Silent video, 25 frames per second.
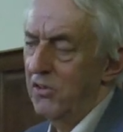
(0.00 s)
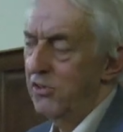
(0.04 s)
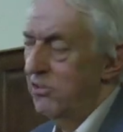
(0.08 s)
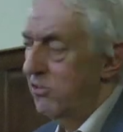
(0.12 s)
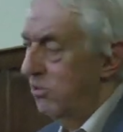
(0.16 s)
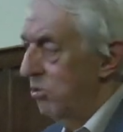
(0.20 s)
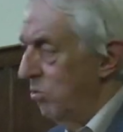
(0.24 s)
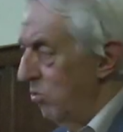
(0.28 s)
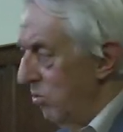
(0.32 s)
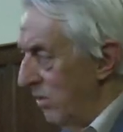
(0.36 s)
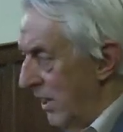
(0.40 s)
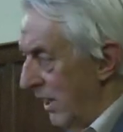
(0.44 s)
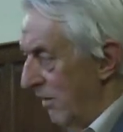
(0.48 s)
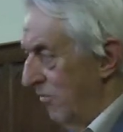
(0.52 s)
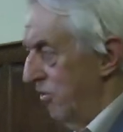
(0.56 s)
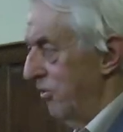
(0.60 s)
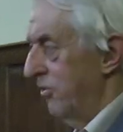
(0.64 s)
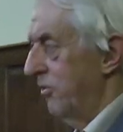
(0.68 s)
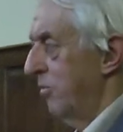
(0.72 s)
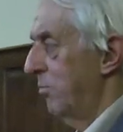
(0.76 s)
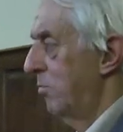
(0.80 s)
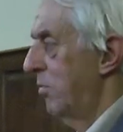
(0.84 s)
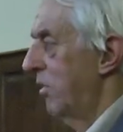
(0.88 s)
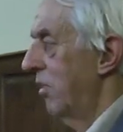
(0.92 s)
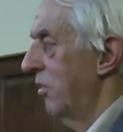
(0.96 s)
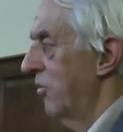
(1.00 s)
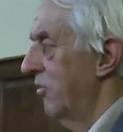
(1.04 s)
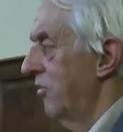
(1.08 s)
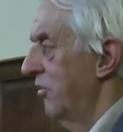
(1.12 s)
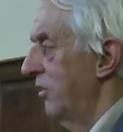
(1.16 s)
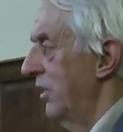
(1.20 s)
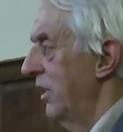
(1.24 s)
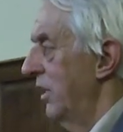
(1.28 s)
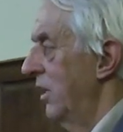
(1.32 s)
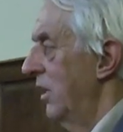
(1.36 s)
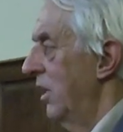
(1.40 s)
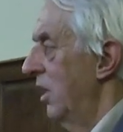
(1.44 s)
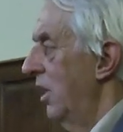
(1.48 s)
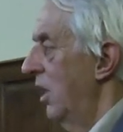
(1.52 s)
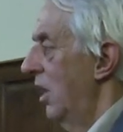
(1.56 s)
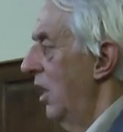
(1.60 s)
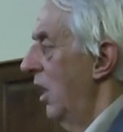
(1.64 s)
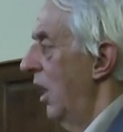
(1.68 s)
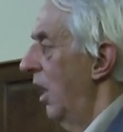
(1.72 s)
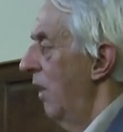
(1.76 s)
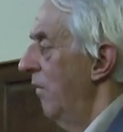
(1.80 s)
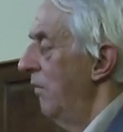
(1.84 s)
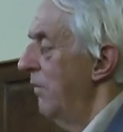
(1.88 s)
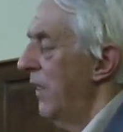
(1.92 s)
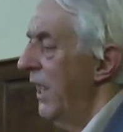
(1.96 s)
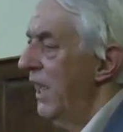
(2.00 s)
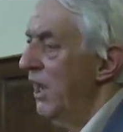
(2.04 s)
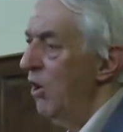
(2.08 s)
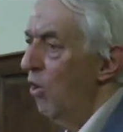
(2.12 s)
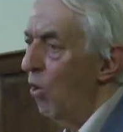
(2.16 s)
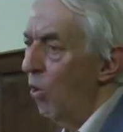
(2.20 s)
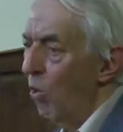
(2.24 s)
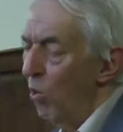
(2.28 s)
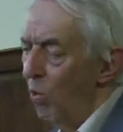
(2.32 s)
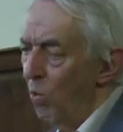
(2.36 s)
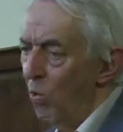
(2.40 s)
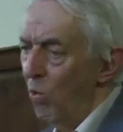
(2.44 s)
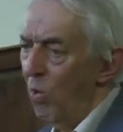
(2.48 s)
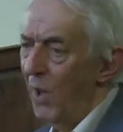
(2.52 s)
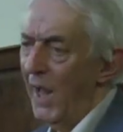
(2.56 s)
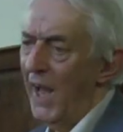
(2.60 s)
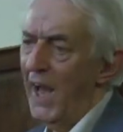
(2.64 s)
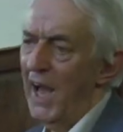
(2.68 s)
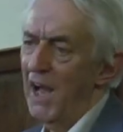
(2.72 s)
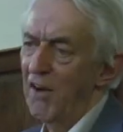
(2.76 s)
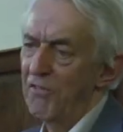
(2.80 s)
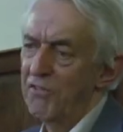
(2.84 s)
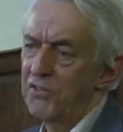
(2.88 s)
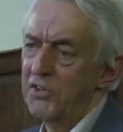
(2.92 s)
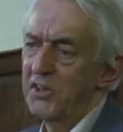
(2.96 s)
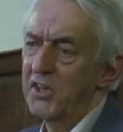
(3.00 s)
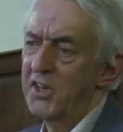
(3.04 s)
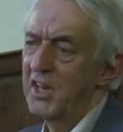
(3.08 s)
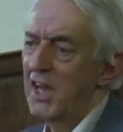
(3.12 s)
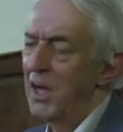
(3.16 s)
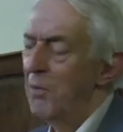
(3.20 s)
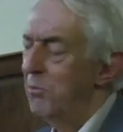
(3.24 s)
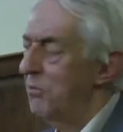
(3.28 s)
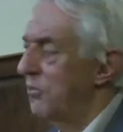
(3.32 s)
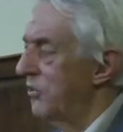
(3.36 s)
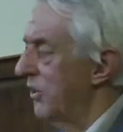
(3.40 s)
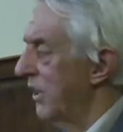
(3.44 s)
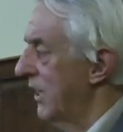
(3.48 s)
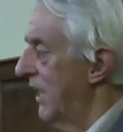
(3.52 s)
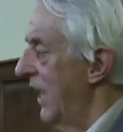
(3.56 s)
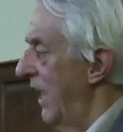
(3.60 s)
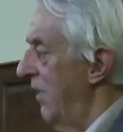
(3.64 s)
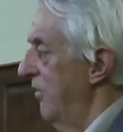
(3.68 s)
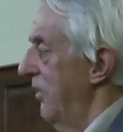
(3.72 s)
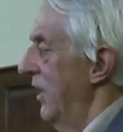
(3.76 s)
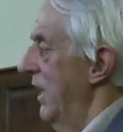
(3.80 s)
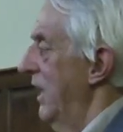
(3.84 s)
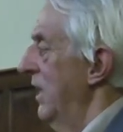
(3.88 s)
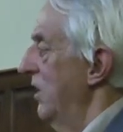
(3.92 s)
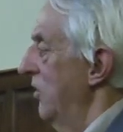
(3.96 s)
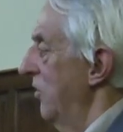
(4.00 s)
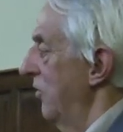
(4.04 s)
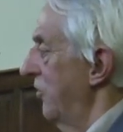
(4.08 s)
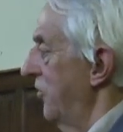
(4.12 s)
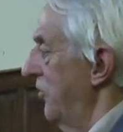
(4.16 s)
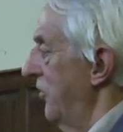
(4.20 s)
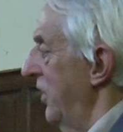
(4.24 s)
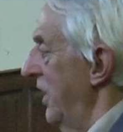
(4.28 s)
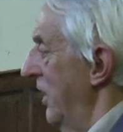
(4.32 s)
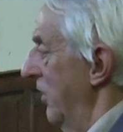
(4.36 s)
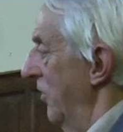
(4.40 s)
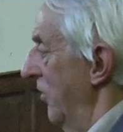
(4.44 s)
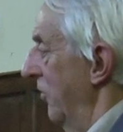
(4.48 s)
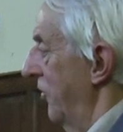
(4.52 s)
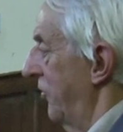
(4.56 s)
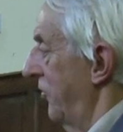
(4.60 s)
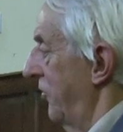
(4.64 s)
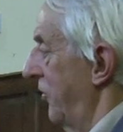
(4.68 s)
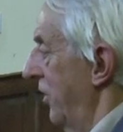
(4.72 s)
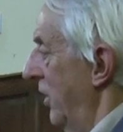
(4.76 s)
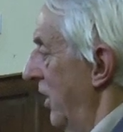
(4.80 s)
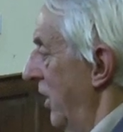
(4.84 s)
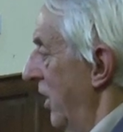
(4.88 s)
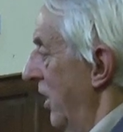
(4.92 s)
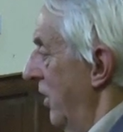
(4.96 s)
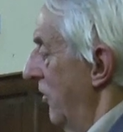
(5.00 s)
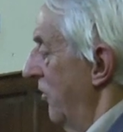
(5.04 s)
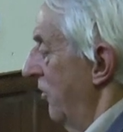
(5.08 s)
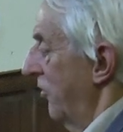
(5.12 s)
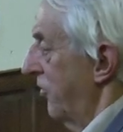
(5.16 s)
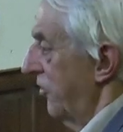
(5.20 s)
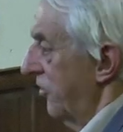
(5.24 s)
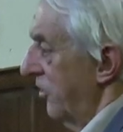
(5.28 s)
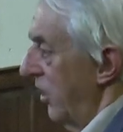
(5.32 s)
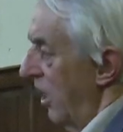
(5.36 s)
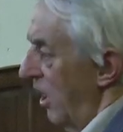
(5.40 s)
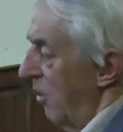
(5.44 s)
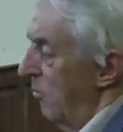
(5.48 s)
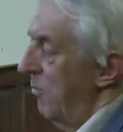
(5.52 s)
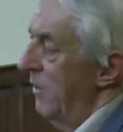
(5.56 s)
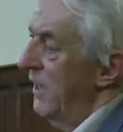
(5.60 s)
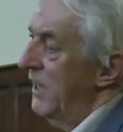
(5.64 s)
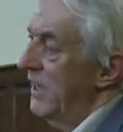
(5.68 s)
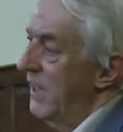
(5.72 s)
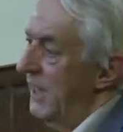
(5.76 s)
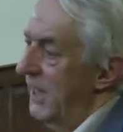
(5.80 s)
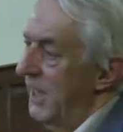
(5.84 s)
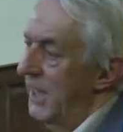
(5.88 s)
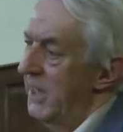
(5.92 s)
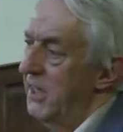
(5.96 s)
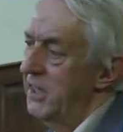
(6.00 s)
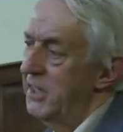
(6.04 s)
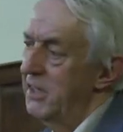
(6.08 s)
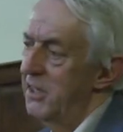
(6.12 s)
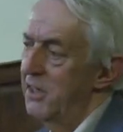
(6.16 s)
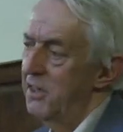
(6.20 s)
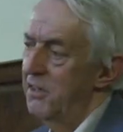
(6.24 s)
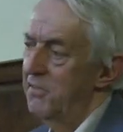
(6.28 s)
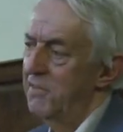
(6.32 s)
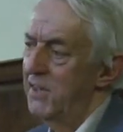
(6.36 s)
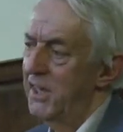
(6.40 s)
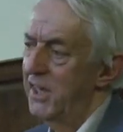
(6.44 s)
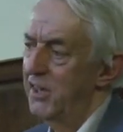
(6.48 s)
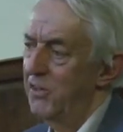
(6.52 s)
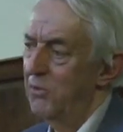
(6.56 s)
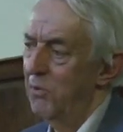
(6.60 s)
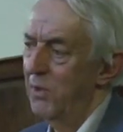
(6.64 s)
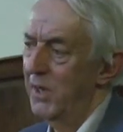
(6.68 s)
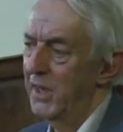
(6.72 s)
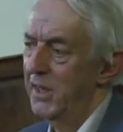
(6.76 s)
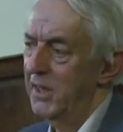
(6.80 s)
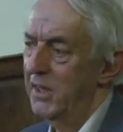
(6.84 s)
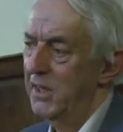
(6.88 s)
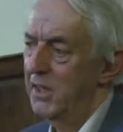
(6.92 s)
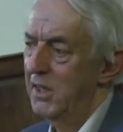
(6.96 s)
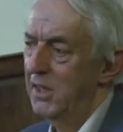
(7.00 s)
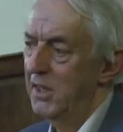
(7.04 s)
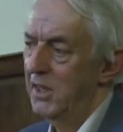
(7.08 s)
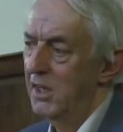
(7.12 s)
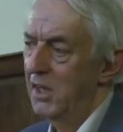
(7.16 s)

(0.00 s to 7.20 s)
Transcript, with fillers: Two levels of proxy. And they all have to come together, in a sense, to start making any kind of headway.